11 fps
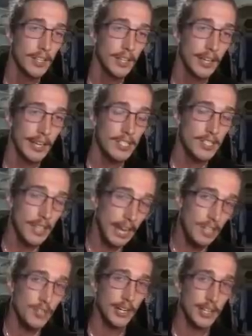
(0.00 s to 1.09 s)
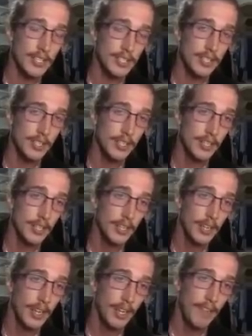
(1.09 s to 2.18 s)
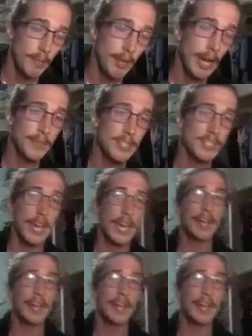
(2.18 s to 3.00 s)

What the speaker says: It's dangerous if he pops his head